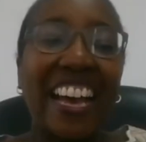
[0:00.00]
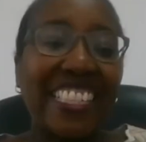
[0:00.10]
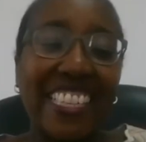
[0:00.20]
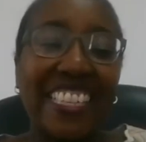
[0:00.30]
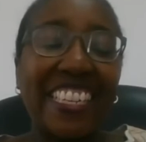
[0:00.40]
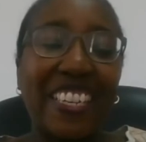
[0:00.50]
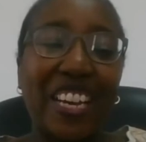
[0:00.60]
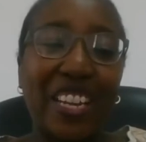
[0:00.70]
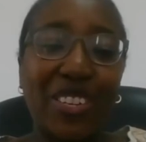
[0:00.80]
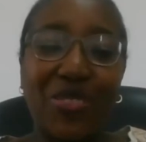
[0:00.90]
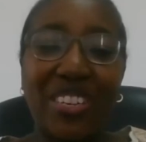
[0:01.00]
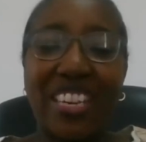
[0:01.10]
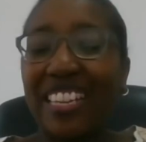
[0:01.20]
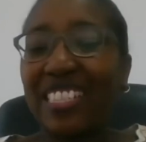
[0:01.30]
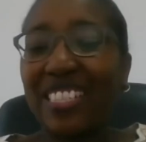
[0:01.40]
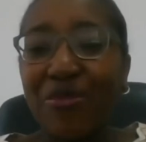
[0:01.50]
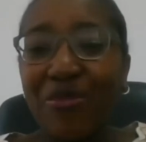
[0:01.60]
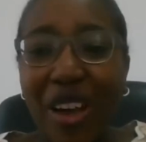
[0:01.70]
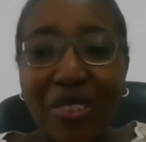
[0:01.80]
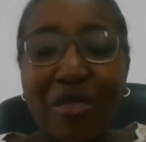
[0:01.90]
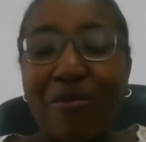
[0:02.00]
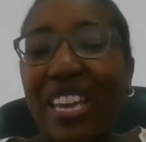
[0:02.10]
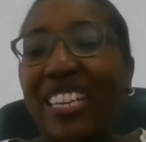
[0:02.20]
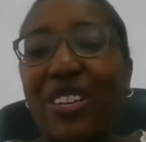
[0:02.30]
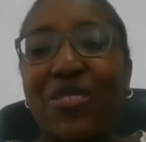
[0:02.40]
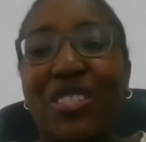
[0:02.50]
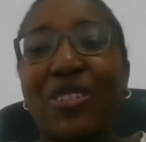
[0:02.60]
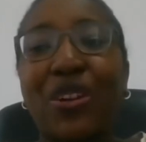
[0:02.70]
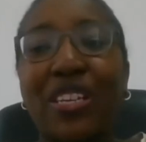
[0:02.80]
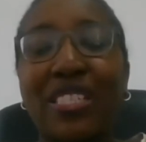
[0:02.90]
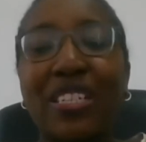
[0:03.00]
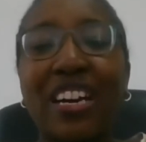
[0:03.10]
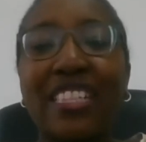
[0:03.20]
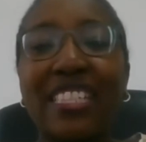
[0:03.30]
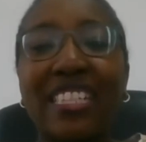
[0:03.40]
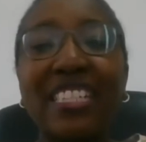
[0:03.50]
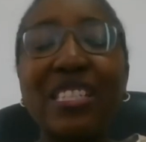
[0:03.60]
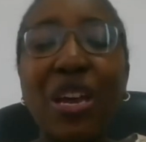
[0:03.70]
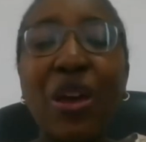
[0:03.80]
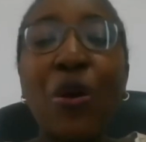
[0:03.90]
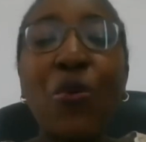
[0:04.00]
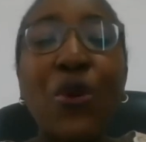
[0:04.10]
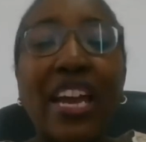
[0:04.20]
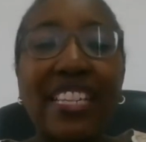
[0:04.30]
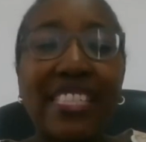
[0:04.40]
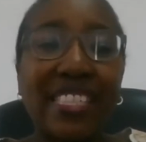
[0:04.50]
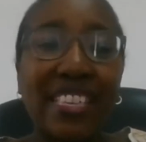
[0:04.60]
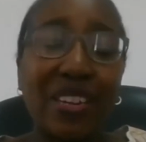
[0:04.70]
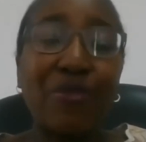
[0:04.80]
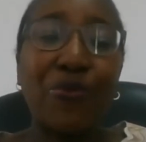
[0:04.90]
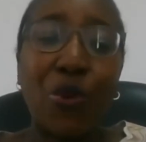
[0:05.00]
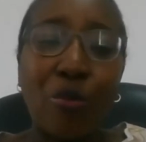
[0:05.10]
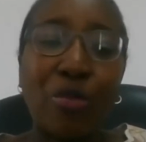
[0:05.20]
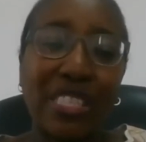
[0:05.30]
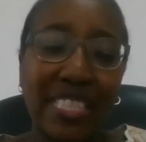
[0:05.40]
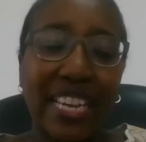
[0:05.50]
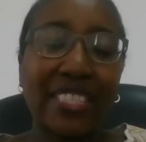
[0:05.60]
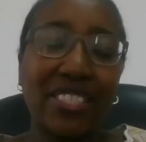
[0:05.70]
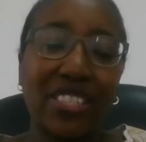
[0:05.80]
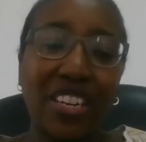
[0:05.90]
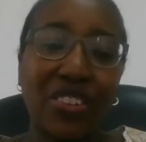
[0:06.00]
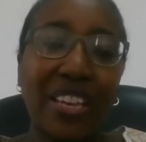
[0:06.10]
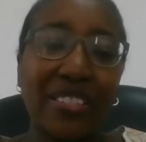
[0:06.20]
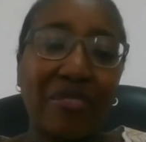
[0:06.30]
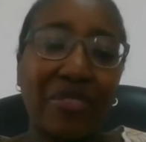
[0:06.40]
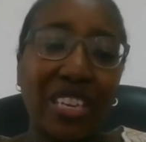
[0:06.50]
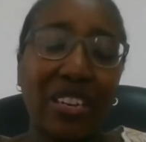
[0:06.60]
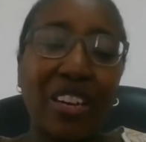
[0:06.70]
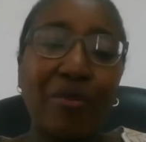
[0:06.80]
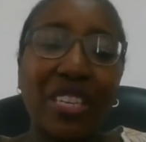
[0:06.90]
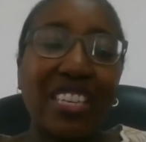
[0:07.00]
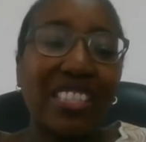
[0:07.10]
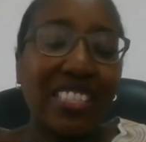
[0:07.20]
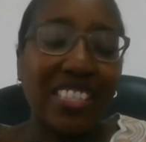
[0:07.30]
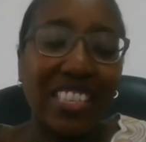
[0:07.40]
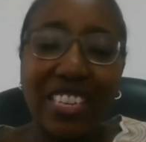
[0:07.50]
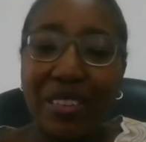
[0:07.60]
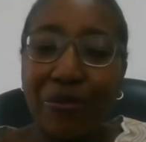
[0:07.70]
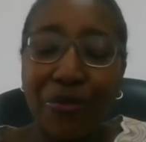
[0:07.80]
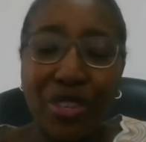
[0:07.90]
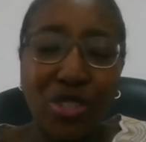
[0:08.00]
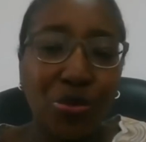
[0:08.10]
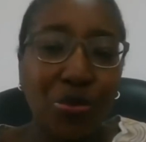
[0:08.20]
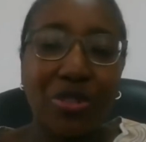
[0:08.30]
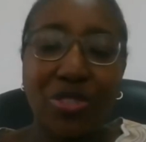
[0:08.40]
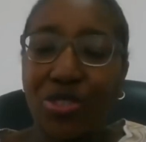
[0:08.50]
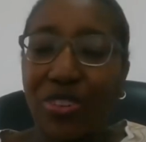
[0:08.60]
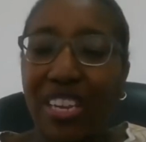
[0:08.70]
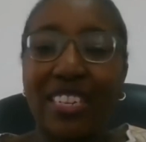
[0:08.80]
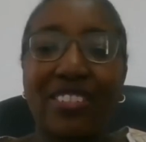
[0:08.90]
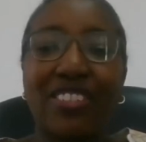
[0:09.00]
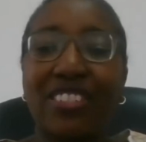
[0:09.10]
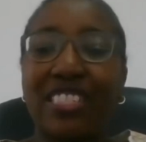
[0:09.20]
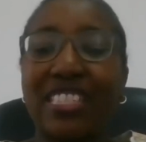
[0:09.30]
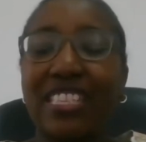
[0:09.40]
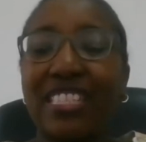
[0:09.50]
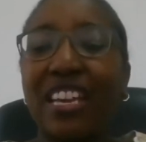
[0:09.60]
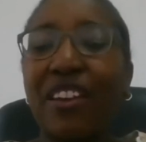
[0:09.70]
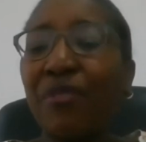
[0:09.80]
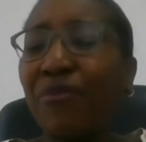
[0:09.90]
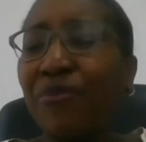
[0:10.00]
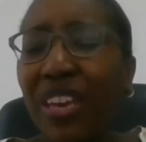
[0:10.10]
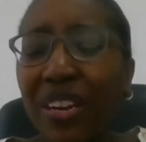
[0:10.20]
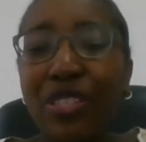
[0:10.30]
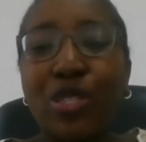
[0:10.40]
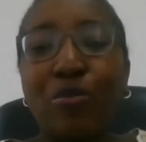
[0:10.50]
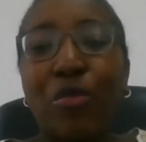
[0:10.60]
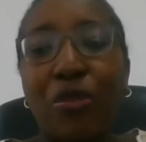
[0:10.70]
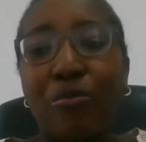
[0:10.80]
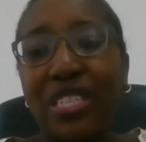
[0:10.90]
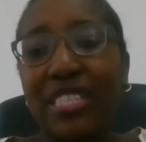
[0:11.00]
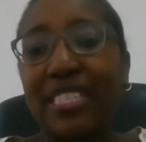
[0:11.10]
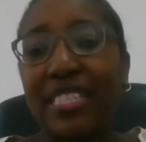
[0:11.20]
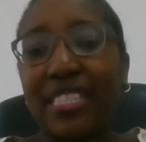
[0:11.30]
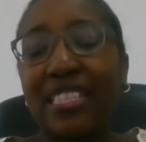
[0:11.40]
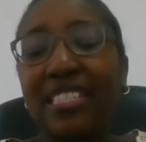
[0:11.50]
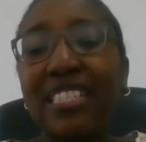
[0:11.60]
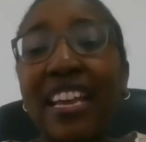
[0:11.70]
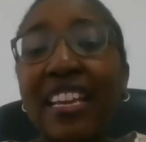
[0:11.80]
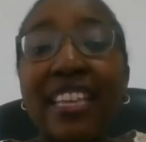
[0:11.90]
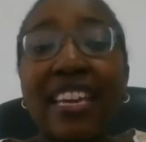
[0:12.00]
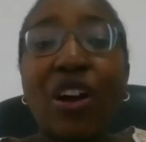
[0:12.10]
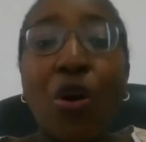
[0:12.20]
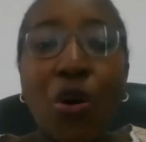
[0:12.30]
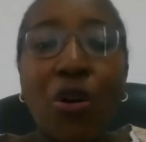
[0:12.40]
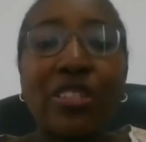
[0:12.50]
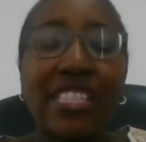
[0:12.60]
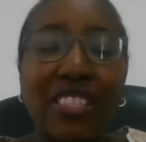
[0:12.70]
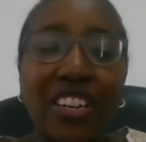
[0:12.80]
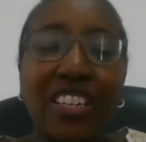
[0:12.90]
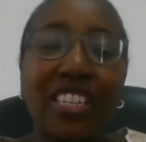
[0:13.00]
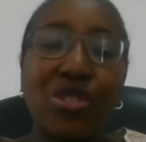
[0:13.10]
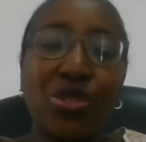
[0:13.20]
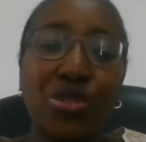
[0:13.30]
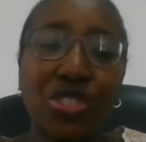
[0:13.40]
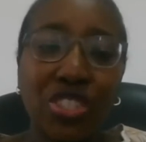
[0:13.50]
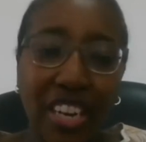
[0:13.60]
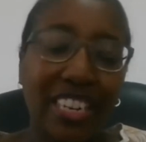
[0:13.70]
i sit in a country and surrounded by countries across the continent where it's the informal sector that drives our economy these individual traders these very small businesses that are all starting to shut